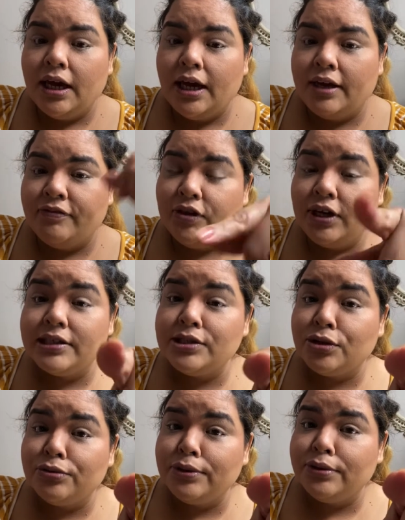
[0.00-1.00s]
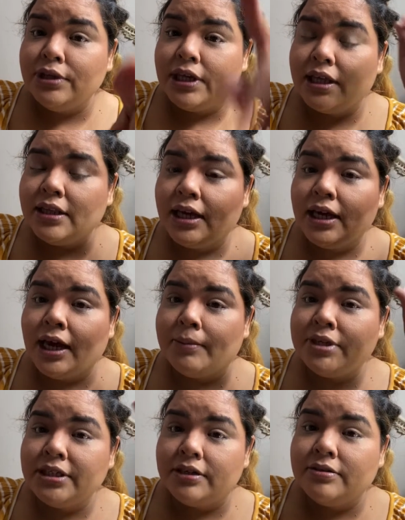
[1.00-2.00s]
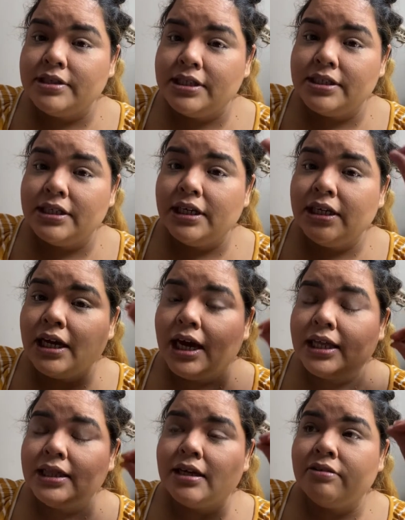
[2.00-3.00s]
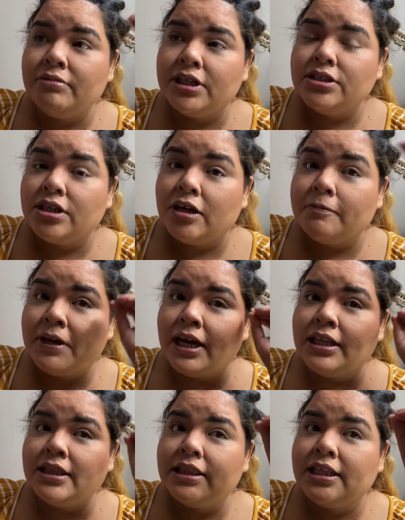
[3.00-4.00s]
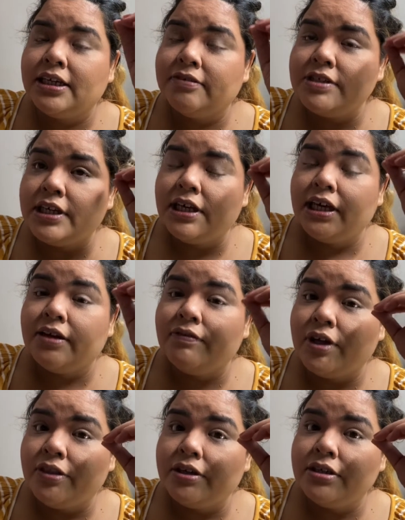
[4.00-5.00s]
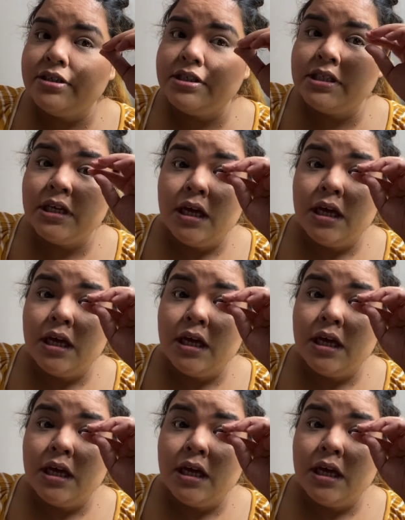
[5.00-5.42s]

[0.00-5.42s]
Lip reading: If you guys don't know yet, like I'm a dental assistant. I love my job. I love taking care of others.